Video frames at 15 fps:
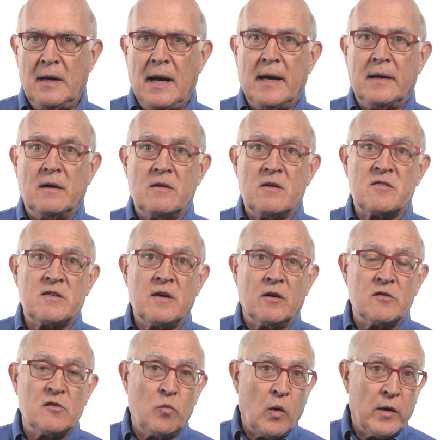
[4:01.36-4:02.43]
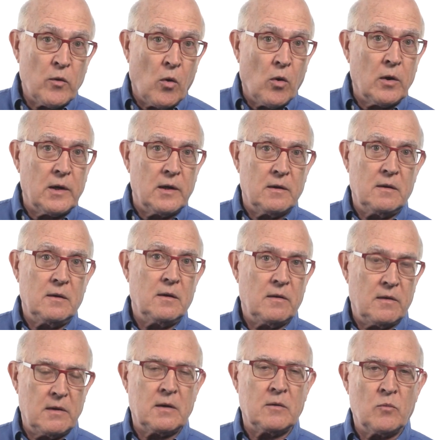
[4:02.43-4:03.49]
and in the cells of what organ
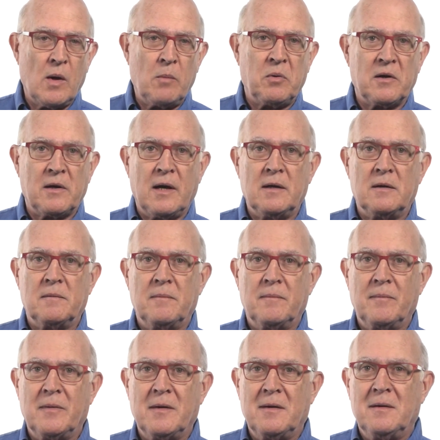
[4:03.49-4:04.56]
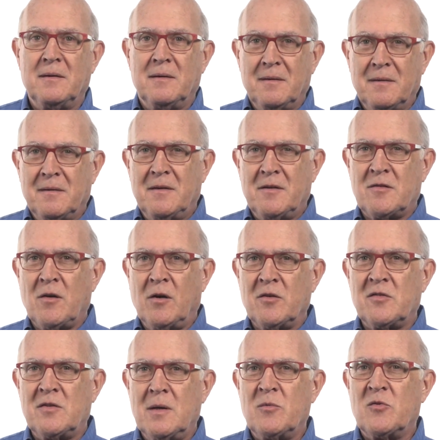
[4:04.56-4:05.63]
they can replicate. This all
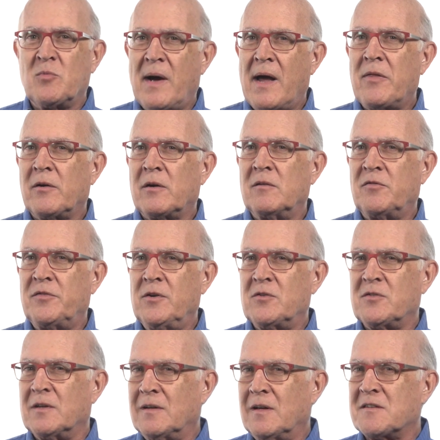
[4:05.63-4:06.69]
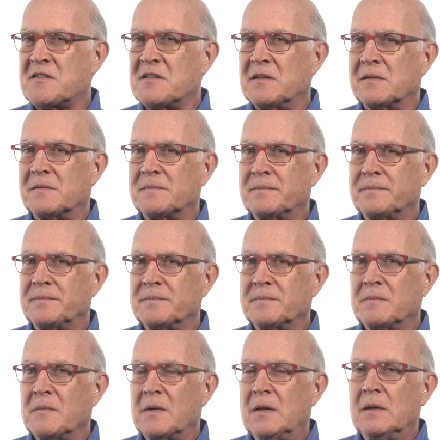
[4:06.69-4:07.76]
seems rather confusing, doesn't it?
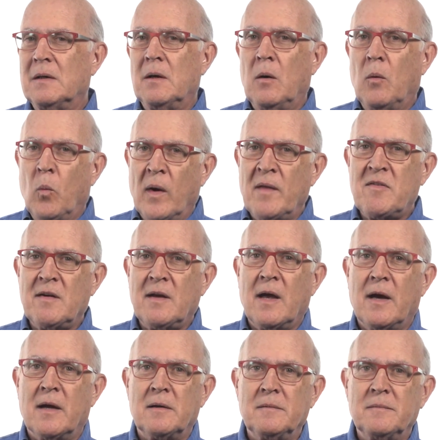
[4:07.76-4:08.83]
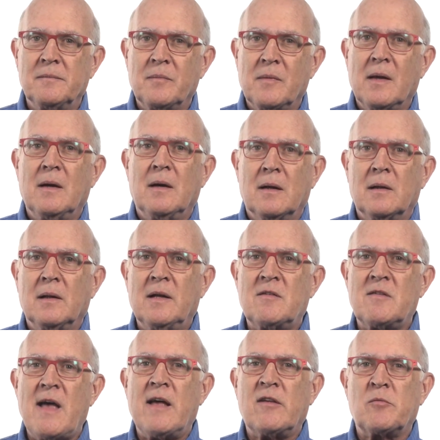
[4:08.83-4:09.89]
Once again,
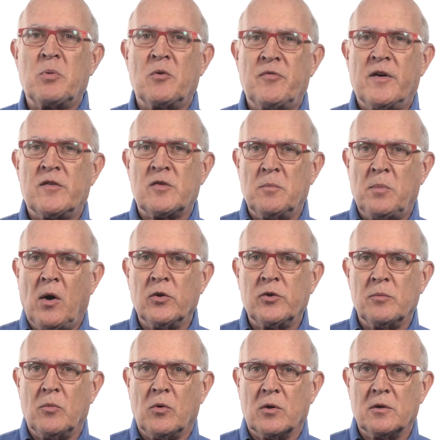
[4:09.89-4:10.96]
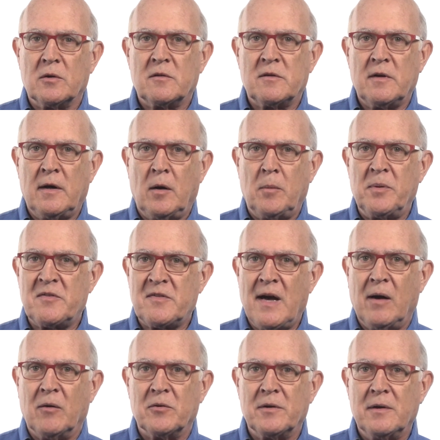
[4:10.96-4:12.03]
let's ask Professor Baltimore to help us
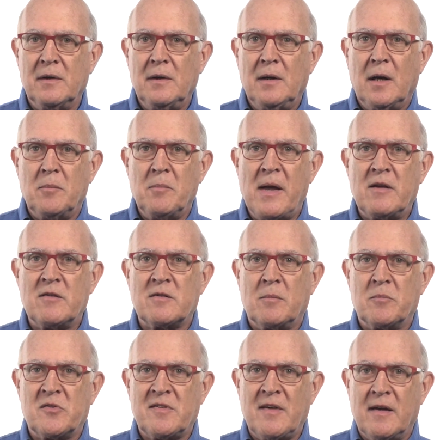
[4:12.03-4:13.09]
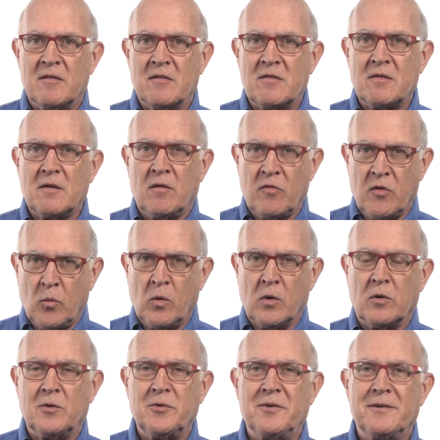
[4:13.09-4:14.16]
out and make some sense of the
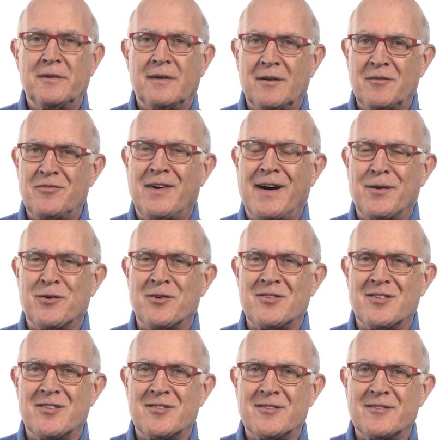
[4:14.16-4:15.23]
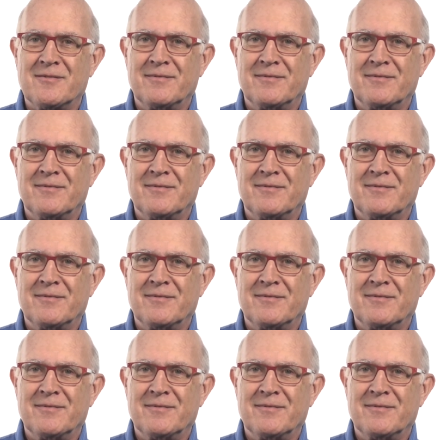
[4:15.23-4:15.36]
world of viruses.